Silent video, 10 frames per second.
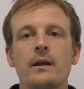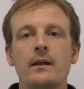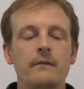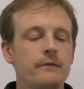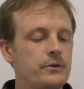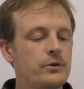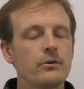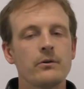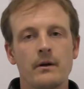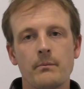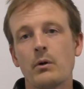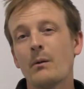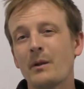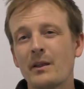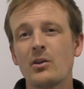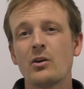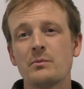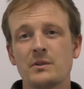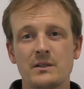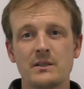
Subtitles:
and the Fujiro are probably the options